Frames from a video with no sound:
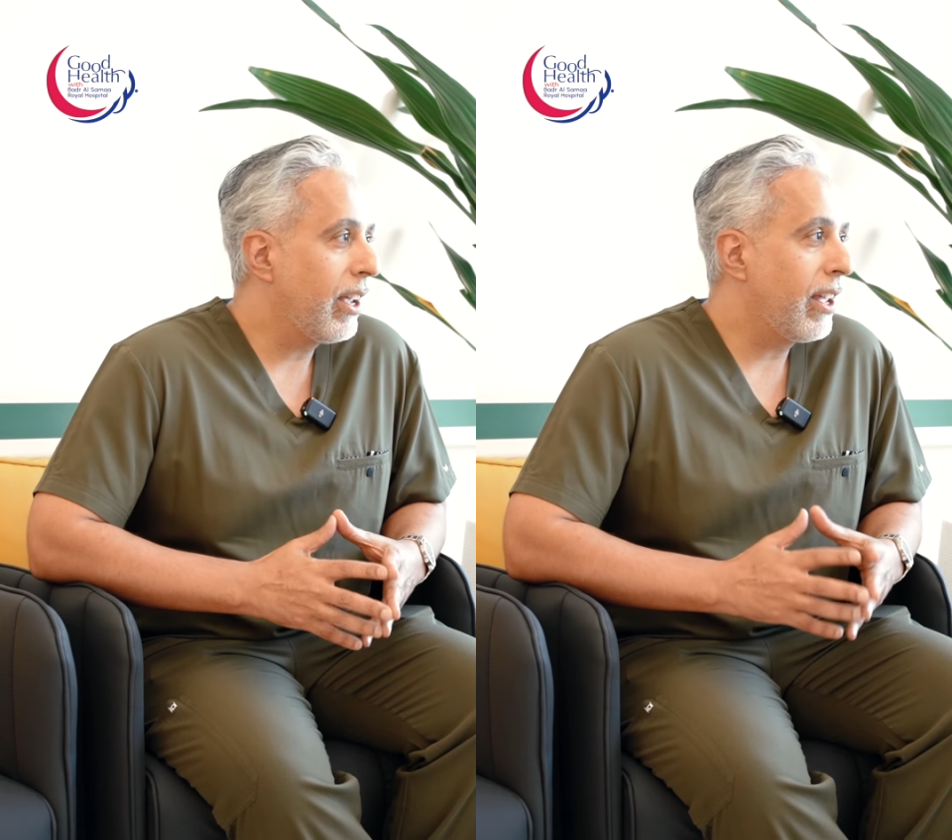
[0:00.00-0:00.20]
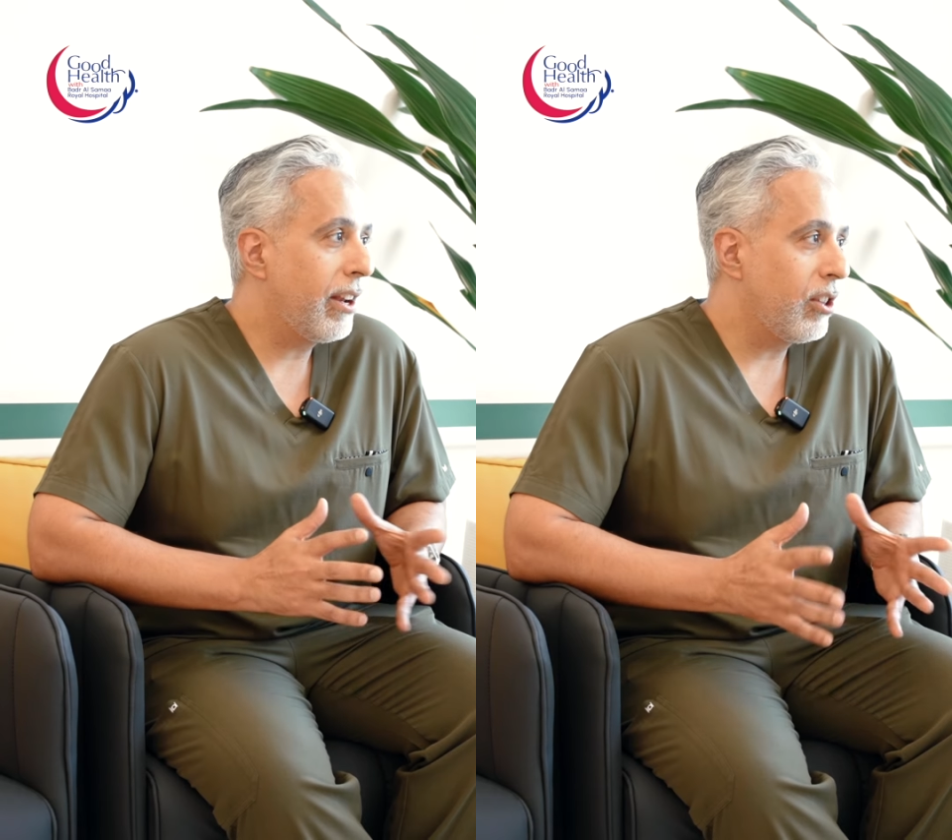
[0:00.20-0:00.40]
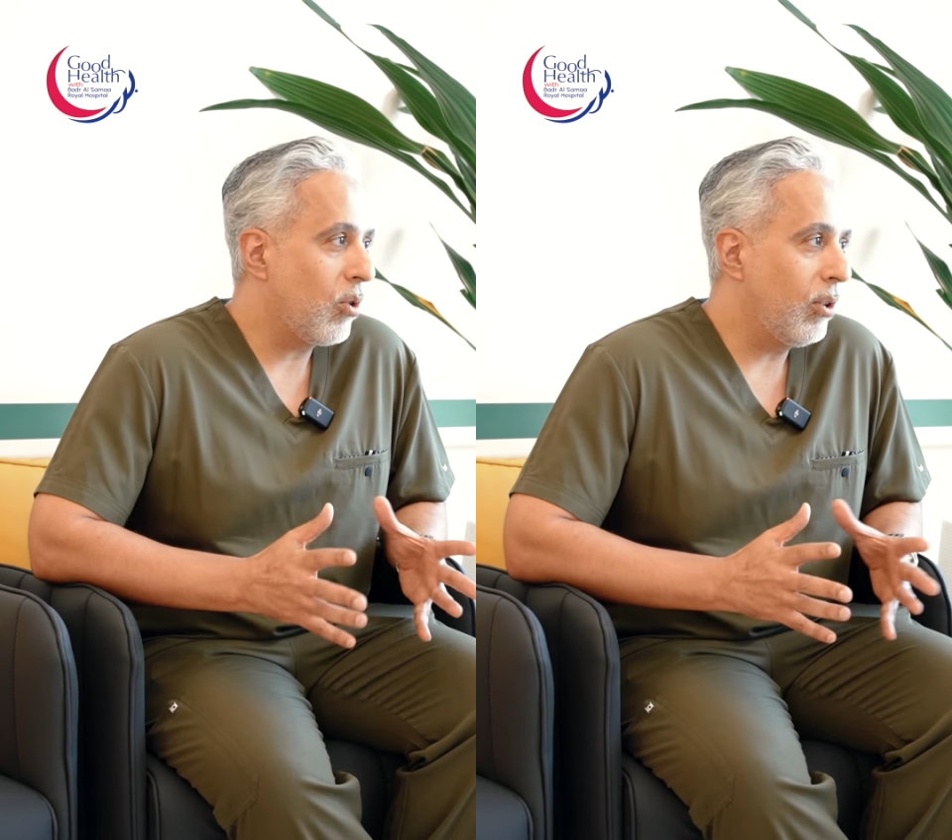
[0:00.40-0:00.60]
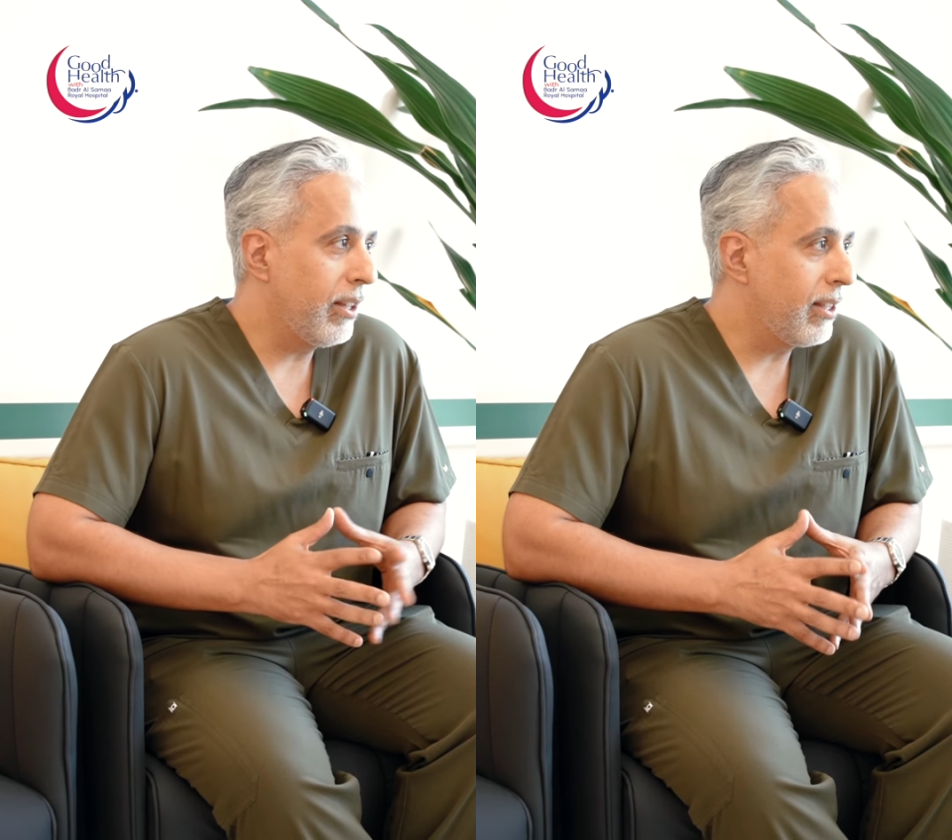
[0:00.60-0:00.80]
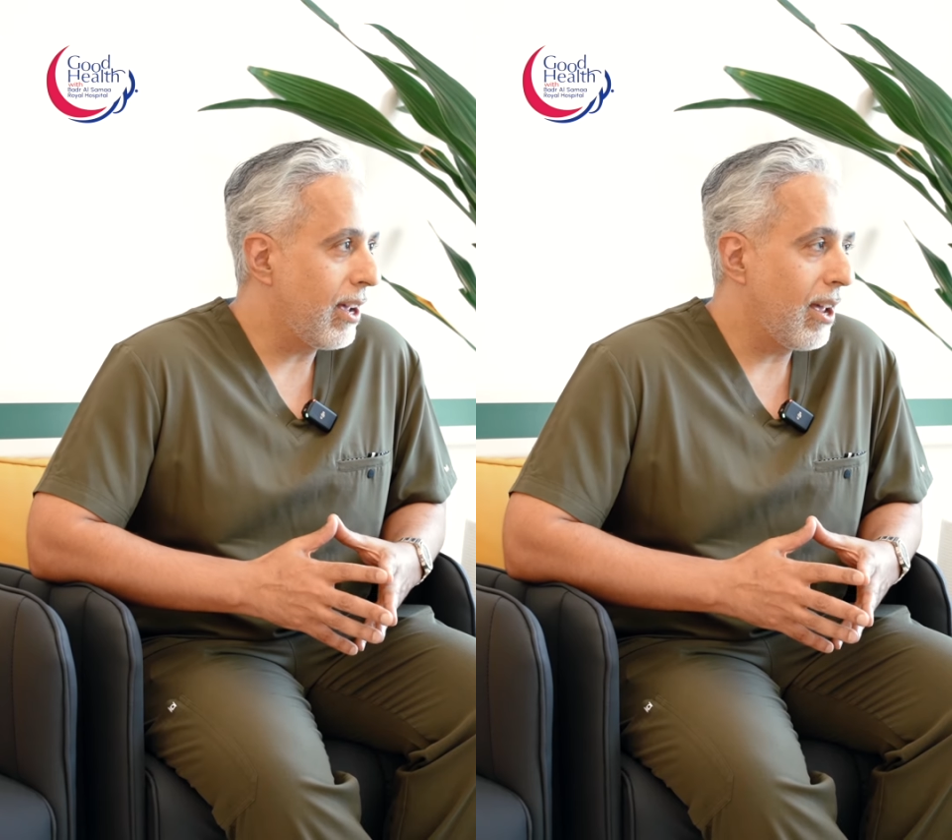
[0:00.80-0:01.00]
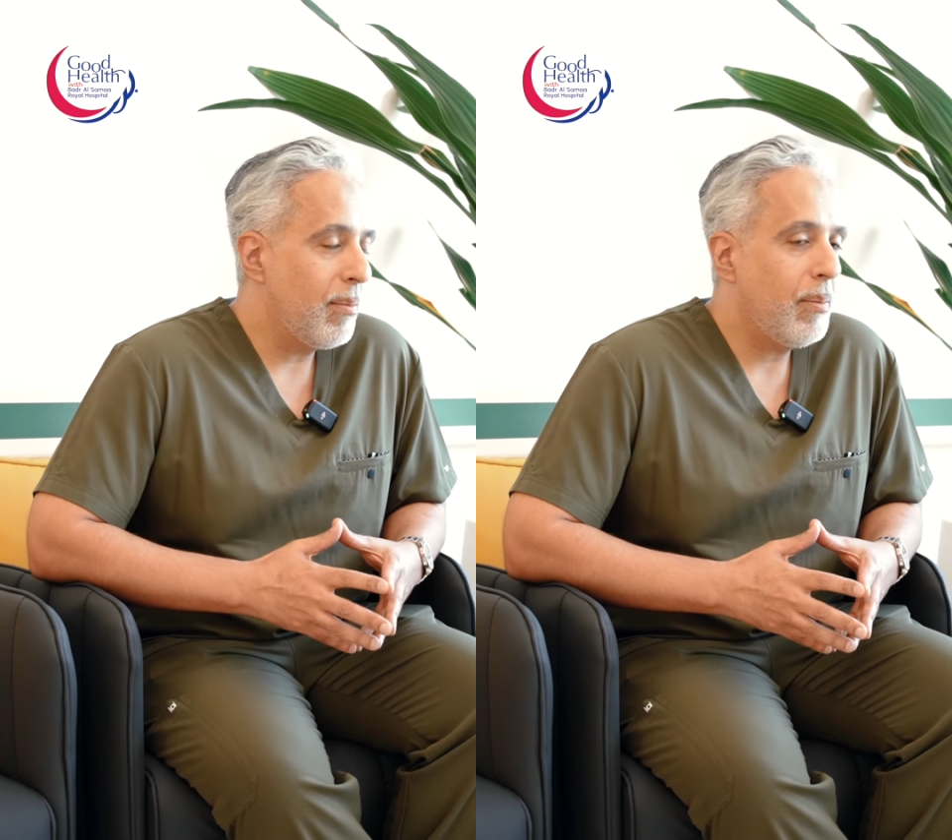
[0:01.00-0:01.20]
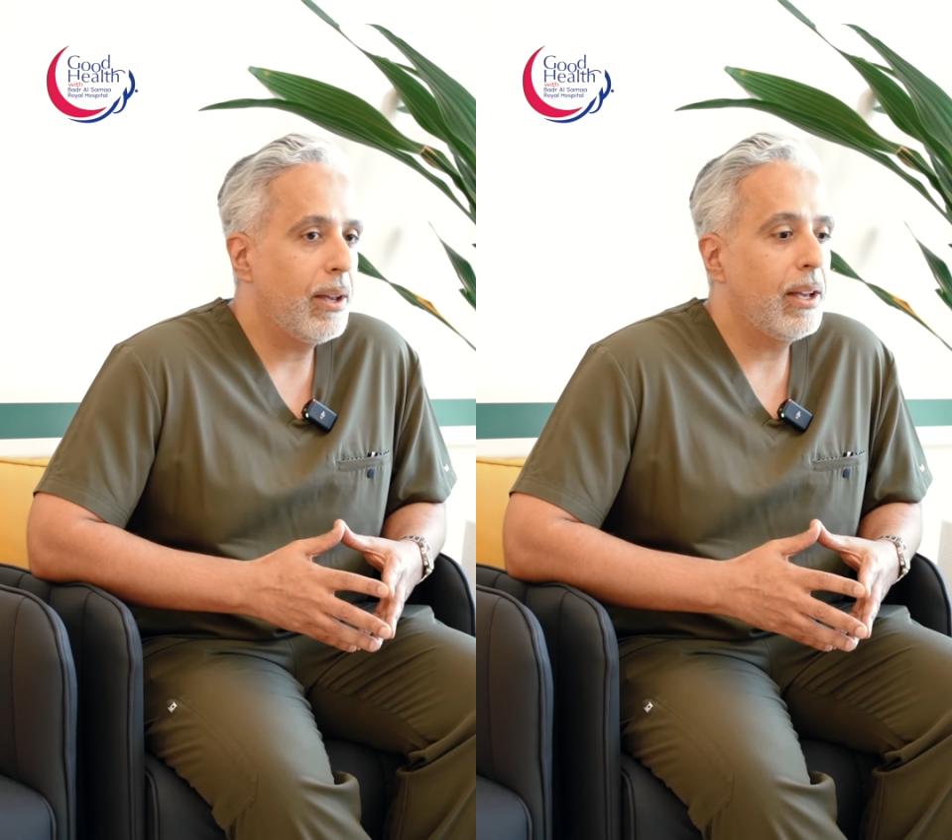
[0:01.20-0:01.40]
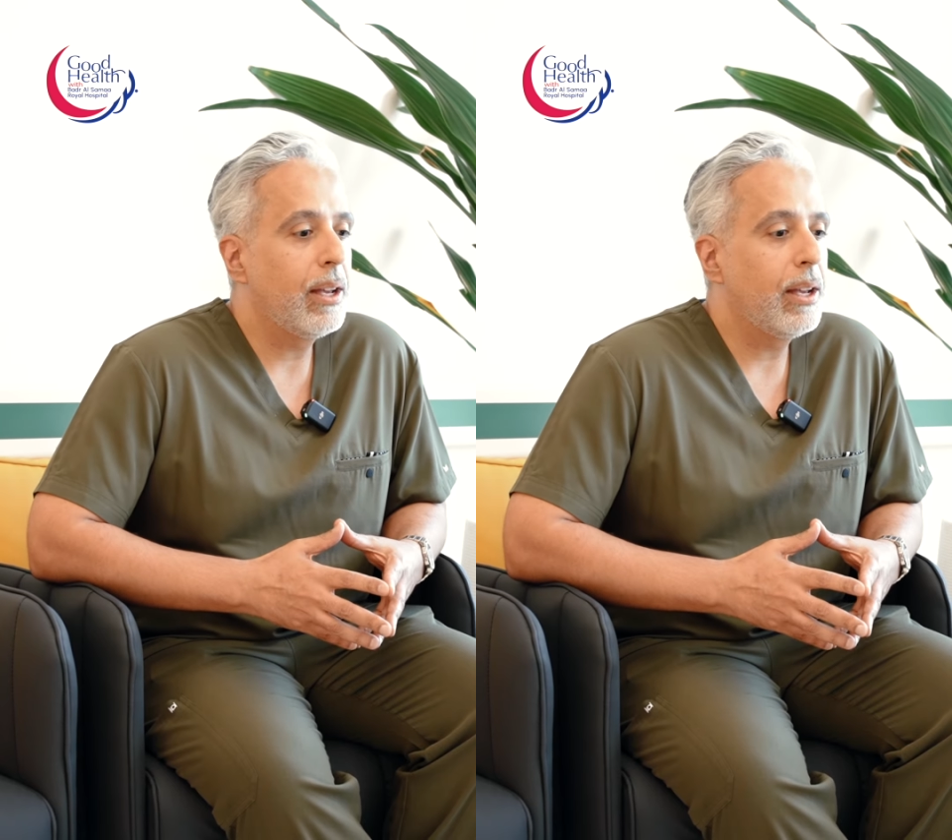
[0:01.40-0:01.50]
I get it all the time.